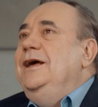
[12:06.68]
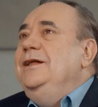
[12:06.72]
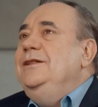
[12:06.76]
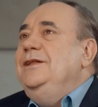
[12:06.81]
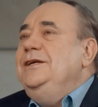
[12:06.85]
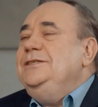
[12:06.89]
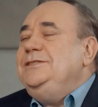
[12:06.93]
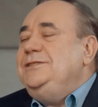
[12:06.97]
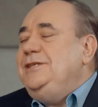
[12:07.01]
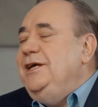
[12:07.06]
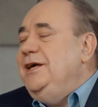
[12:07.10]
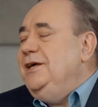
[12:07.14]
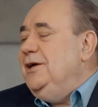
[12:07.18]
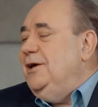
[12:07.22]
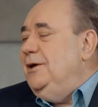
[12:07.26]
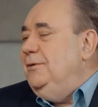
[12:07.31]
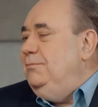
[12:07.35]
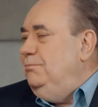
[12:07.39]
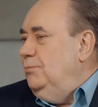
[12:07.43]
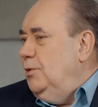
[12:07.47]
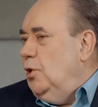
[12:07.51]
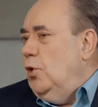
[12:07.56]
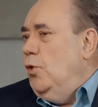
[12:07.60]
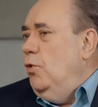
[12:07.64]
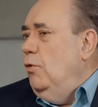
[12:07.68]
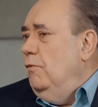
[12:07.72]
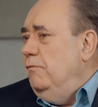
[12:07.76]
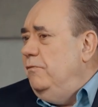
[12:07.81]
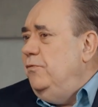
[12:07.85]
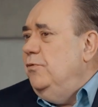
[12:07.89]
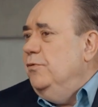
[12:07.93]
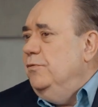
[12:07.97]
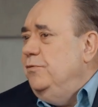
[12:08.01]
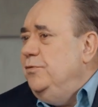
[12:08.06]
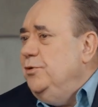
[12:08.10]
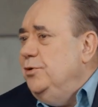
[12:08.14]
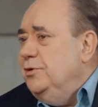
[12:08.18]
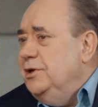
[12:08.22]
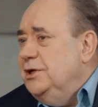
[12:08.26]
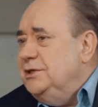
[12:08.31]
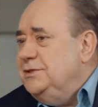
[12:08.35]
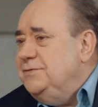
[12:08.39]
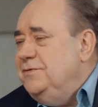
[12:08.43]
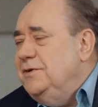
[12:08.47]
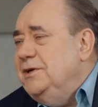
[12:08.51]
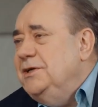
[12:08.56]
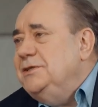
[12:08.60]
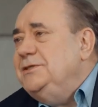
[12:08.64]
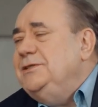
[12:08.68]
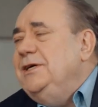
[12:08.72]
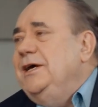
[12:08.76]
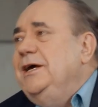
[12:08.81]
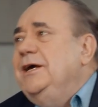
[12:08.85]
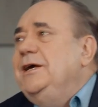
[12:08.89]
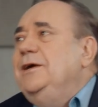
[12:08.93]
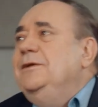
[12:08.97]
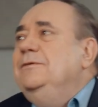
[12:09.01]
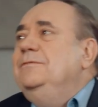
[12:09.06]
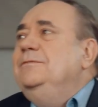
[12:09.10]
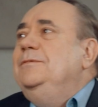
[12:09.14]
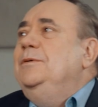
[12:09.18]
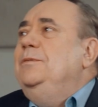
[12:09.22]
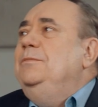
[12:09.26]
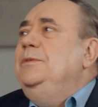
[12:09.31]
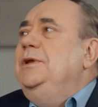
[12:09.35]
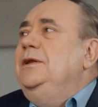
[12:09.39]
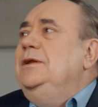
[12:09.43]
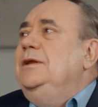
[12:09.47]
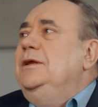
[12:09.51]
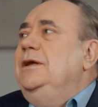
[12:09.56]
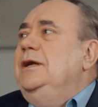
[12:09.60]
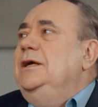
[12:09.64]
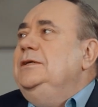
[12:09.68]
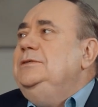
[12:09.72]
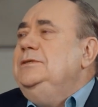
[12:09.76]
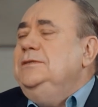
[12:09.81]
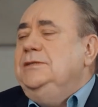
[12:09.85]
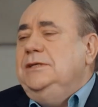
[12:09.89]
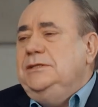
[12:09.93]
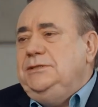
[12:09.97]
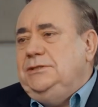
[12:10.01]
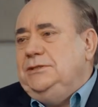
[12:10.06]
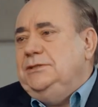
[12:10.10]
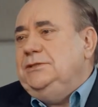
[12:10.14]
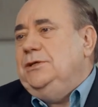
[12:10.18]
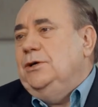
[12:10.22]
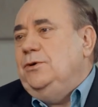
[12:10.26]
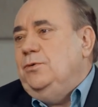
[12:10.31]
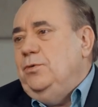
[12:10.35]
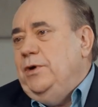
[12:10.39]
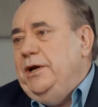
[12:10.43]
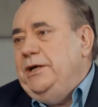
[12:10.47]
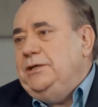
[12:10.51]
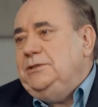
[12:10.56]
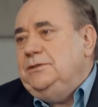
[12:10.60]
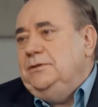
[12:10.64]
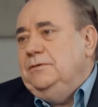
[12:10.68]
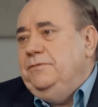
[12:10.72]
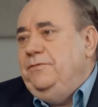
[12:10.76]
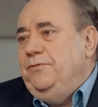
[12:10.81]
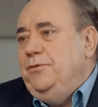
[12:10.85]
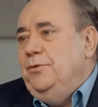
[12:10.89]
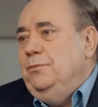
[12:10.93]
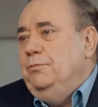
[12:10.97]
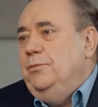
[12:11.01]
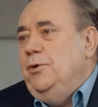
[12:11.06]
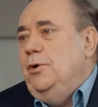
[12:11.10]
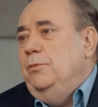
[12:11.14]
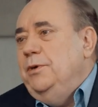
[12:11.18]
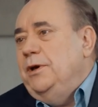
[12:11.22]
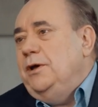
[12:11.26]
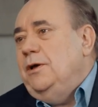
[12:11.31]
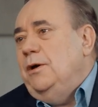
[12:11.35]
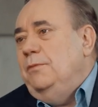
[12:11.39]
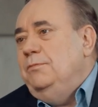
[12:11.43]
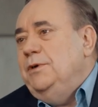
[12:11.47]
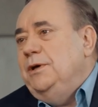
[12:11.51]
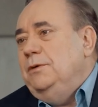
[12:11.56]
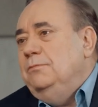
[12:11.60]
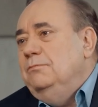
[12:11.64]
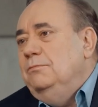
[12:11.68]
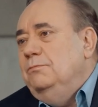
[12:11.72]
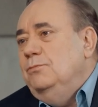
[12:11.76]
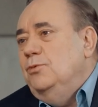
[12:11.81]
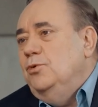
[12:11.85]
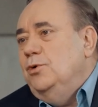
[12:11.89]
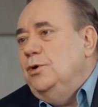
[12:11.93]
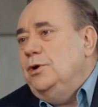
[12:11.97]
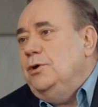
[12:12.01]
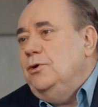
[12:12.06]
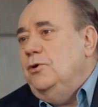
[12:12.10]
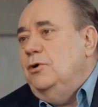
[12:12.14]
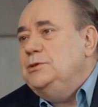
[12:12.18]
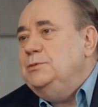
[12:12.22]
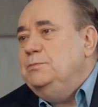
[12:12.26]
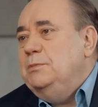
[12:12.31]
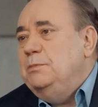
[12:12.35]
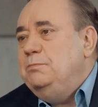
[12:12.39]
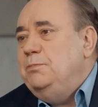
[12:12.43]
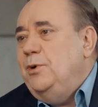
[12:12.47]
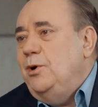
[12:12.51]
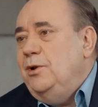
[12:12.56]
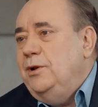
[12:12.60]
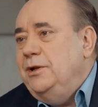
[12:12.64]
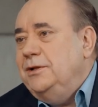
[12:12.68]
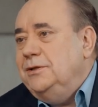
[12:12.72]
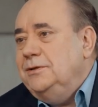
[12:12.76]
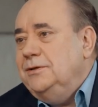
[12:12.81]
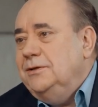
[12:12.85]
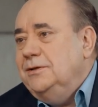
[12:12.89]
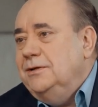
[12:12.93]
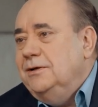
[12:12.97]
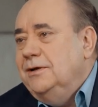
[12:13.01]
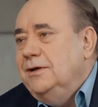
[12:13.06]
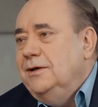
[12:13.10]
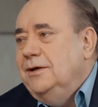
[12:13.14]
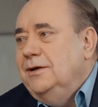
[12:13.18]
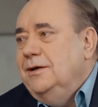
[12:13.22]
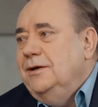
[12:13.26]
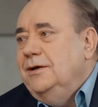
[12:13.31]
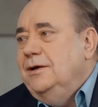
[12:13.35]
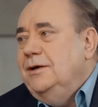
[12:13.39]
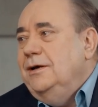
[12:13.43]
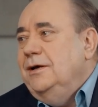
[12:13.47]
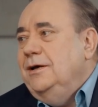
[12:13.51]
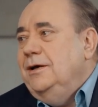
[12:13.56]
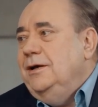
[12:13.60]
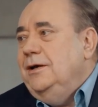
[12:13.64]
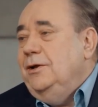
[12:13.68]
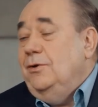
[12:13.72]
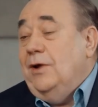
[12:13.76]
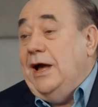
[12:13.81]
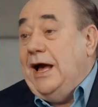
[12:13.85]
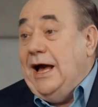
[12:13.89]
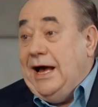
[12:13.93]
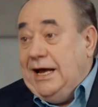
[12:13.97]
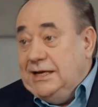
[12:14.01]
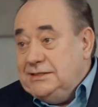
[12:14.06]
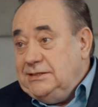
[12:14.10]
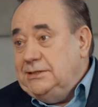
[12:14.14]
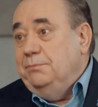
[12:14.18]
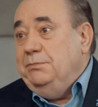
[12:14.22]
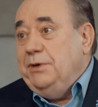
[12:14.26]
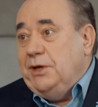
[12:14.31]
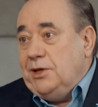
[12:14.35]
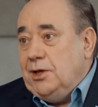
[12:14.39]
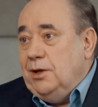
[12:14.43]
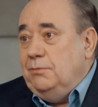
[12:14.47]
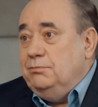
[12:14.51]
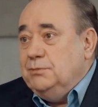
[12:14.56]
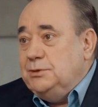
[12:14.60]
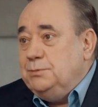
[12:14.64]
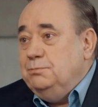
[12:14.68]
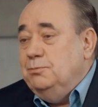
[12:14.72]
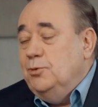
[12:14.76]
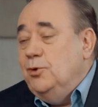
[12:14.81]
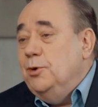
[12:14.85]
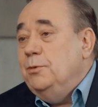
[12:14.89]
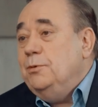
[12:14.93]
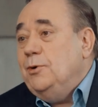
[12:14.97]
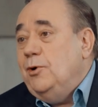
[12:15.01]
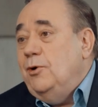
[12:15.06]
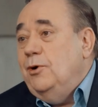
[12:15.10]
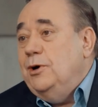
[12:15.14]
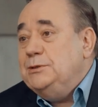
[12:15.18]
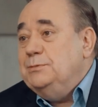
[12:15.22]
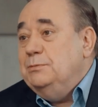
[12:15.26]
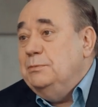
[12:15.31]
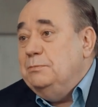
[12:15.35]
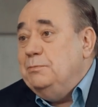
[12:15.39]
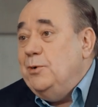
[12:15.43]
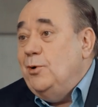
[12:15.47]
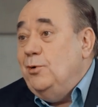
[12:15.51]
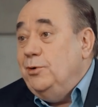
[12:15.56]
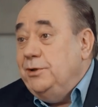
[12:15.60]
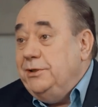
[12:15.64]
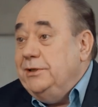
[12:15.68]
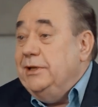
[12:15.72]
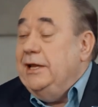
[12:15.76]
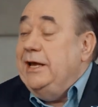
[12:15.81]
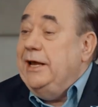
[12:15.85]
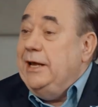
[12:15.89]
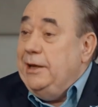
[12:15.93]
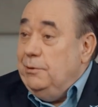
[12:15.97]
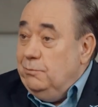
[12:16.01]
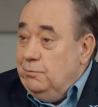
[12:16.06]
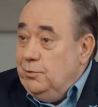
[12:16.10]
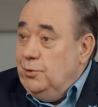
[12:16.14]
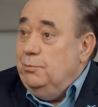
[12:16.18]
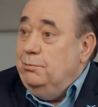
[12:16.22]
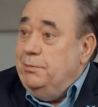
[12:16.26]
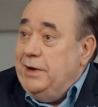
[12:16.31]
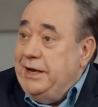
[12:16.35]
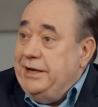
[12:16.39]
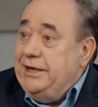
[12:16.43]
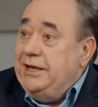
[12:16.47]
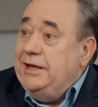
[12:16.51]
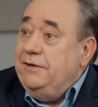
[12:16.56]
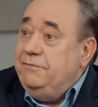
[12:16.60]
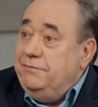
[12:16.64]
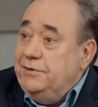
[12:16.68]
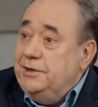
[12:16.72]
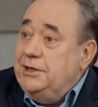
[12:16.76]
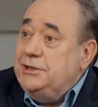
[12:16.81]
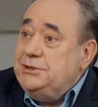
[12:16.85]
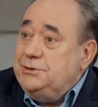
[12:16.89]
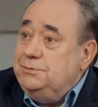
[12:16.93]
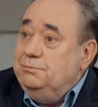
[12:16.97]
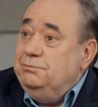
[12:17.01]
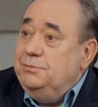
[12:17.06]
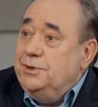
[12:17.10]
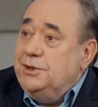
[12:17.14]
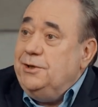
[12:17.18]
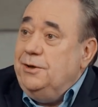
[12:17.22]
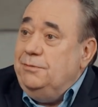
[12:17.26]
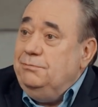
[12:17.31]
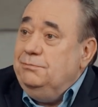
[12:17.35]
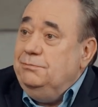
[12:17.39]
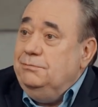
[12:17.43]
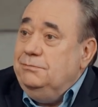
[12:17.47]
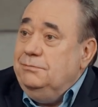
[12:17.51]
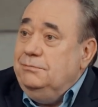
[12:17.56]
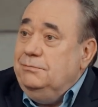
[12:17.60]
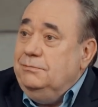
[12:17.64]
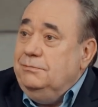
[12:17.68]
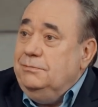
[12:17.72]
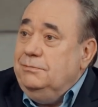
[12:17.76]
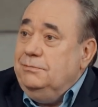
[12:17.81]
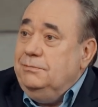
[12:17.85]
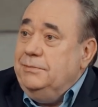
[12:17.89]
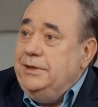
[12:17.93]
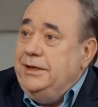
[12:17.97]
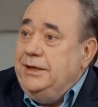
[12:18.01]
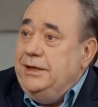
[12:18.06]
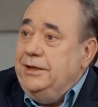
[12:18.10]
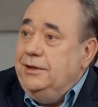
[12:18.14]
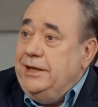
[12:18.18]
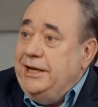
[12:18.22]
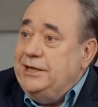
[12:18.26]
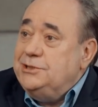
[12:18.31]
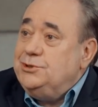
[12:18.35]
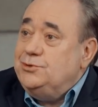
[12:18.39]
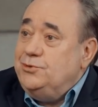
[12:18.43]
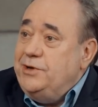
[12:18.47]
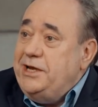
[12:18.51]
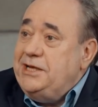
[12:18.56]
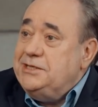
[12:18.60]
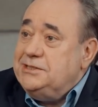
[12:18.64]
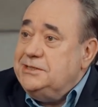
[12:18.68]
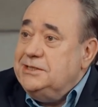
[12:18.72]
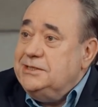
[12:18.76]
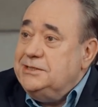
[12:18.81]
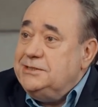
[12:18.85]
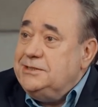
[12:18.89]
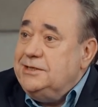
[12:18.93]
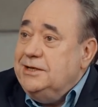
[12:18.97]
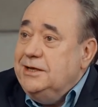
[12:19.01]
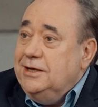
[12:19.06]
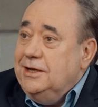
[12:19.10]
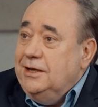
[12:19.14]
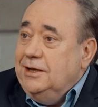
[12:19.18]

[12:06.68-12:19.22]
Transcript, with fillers: Let's take a hopeful view of this for a second. I mean, isn't this just a question of football becoming more cosmopolitan? You know, as it becomes more cosmopolitan, it will by definition become less racist.